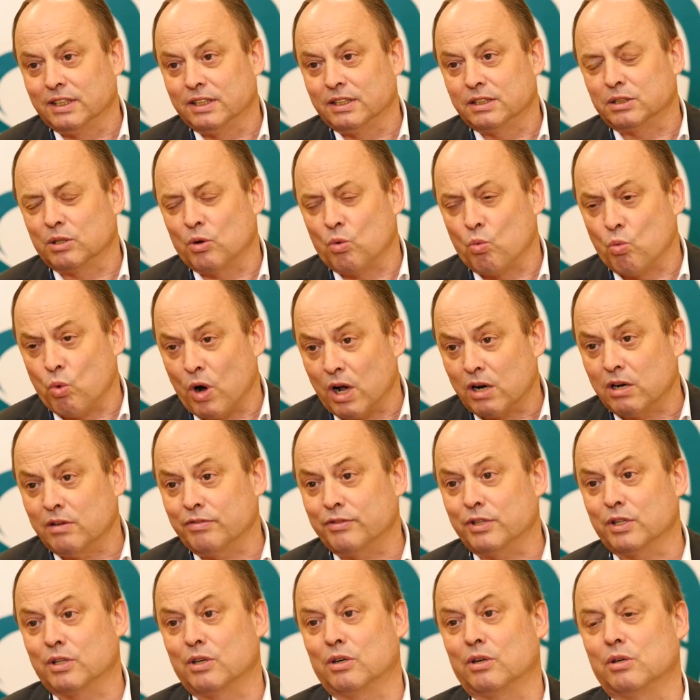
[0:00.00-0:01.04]
So one
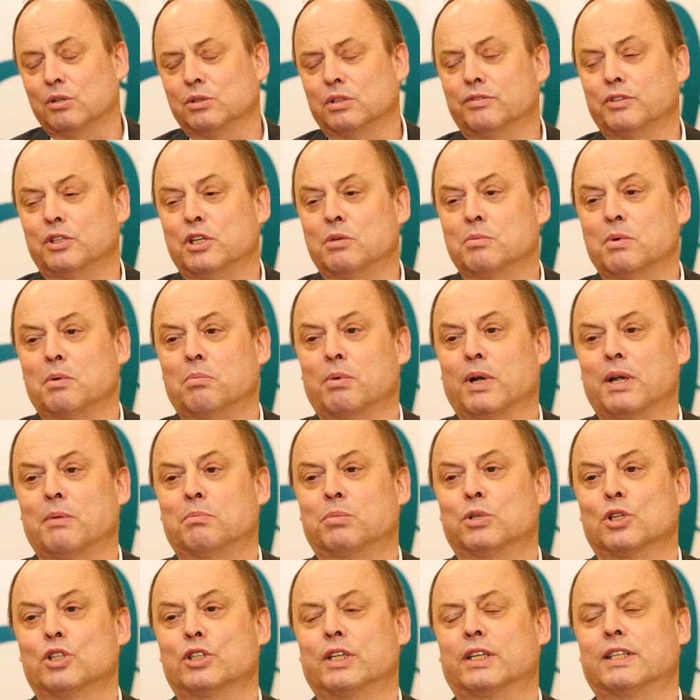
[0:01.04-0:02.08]
of the goals of the Human Brain
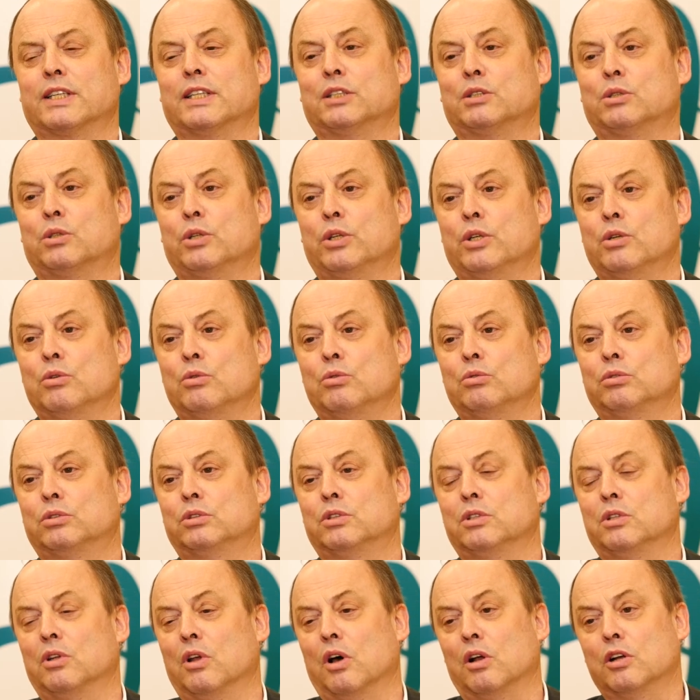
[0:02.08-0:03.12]
Project is to
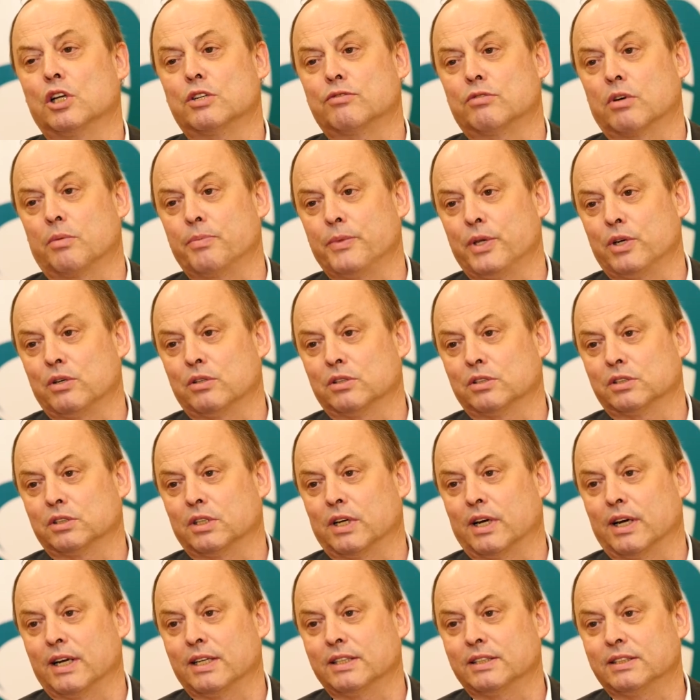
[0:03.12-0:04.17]
use knowledge from
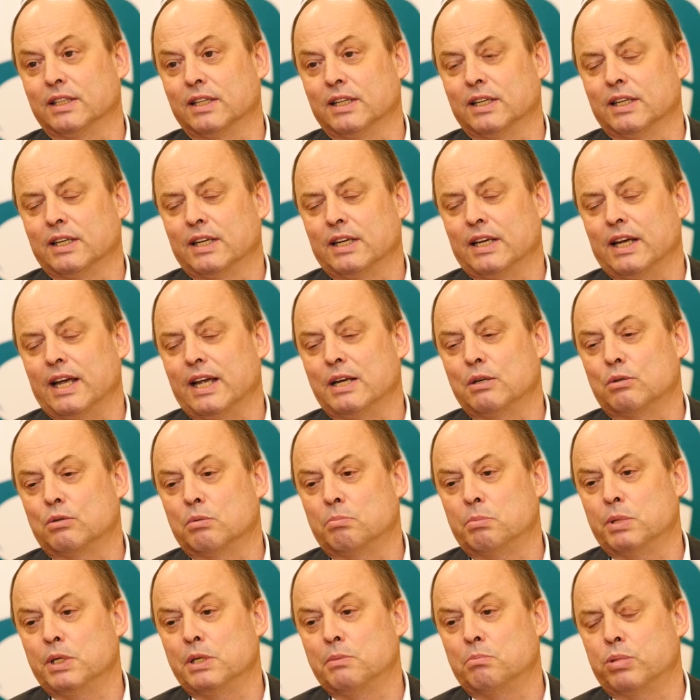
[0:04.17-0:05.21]
neuroscience and to
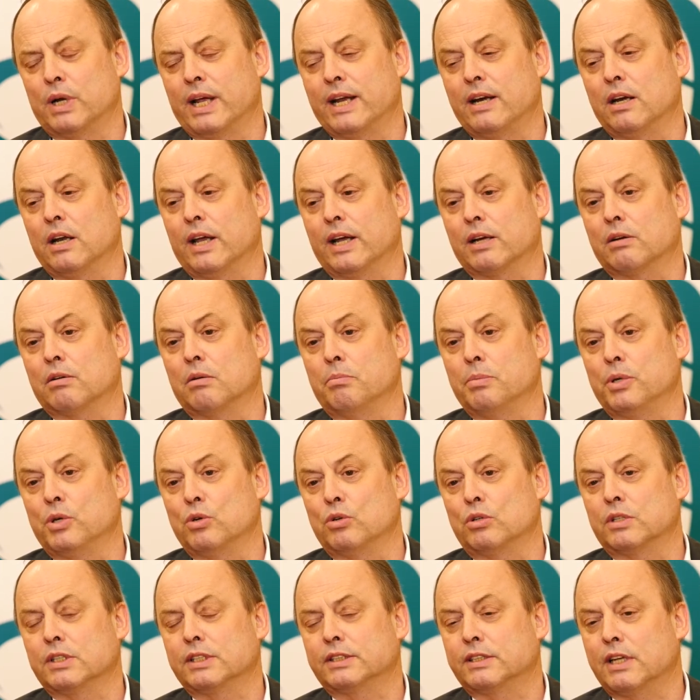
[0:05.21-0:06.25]
build brain-like
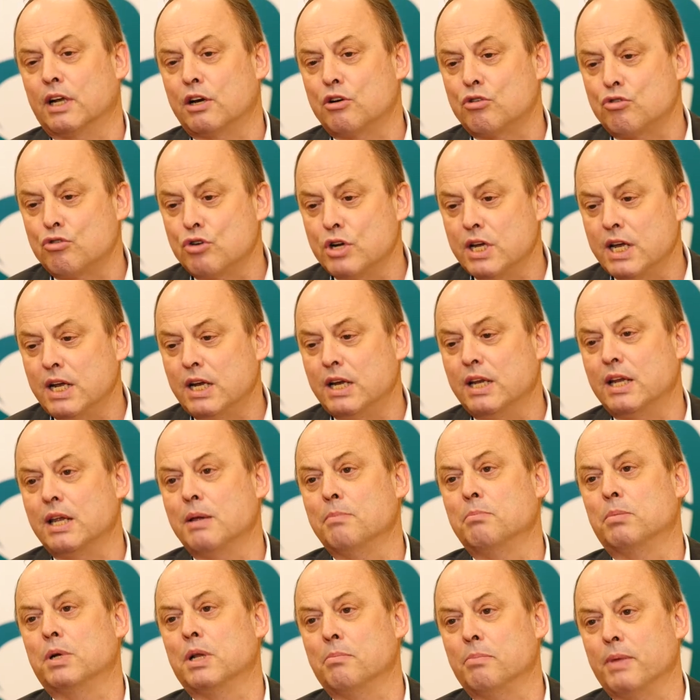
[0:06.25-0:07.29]
computers that really
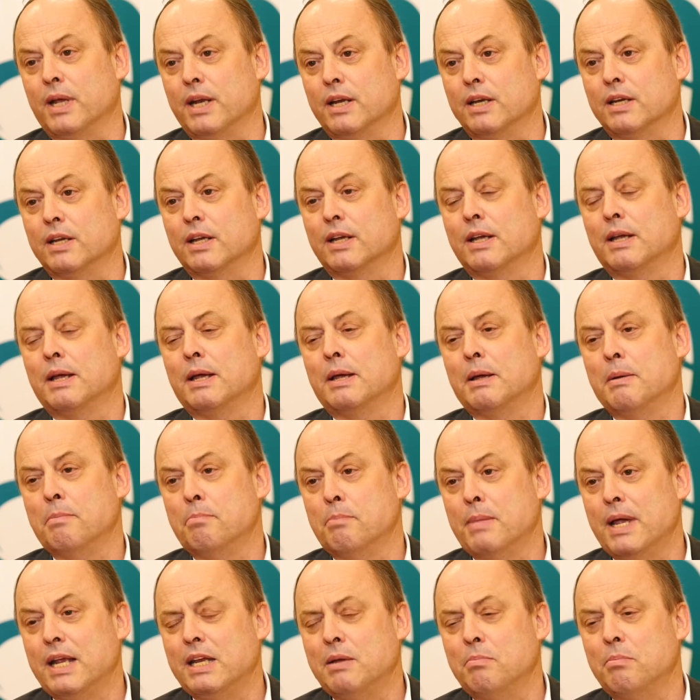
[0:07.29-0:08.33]
implement
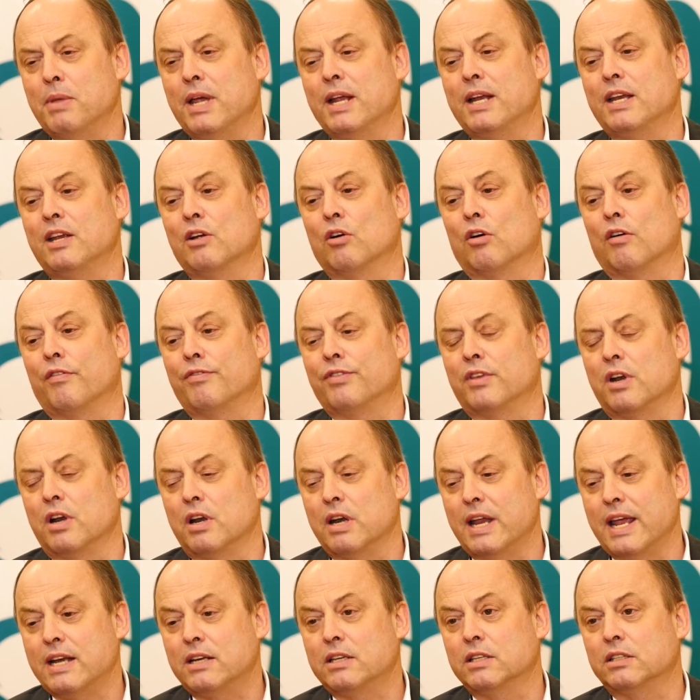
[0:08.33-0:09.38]
many, many of the
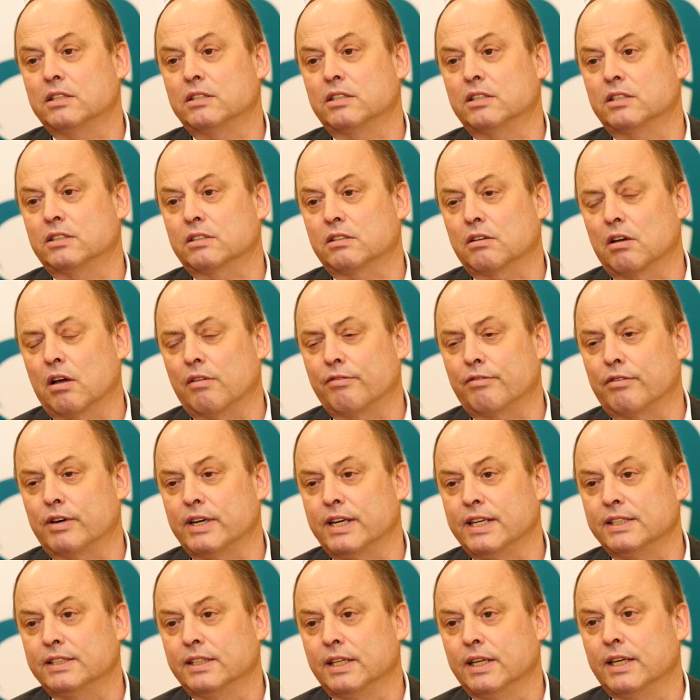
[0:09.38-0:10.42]
latest
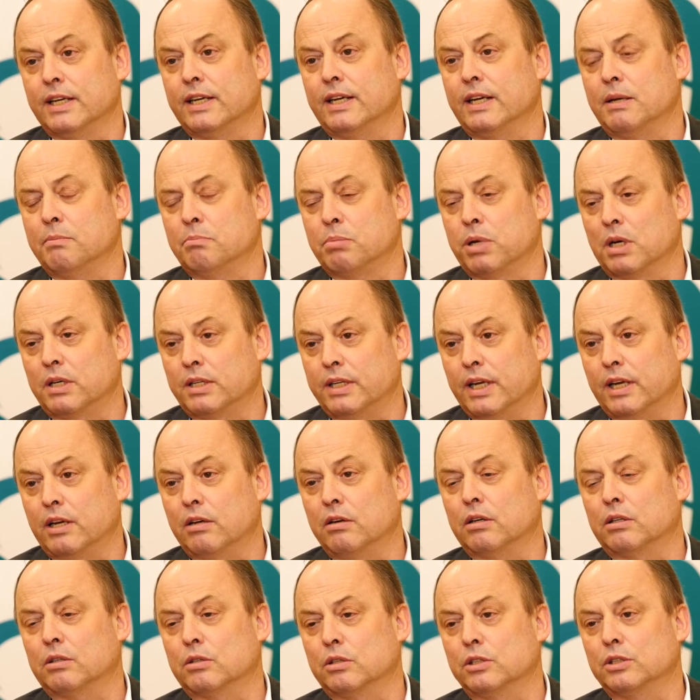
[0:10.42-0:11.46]
discoveries, in
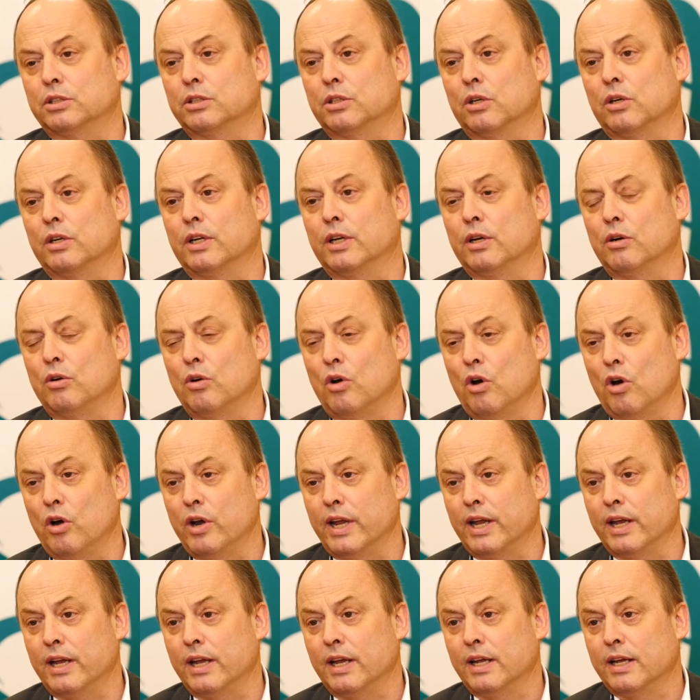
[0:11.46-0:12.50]
particular concerning
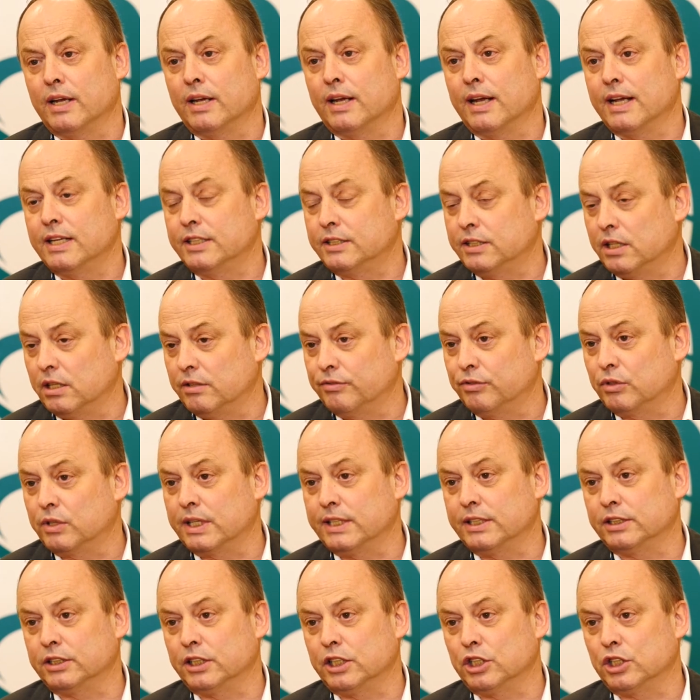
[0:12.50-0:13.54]
learning and
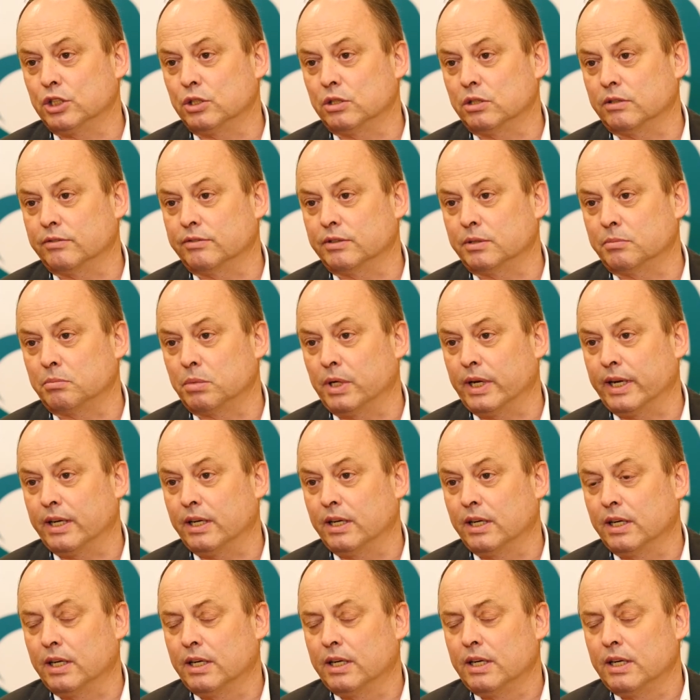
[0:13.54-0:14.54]
self-organization of the brain.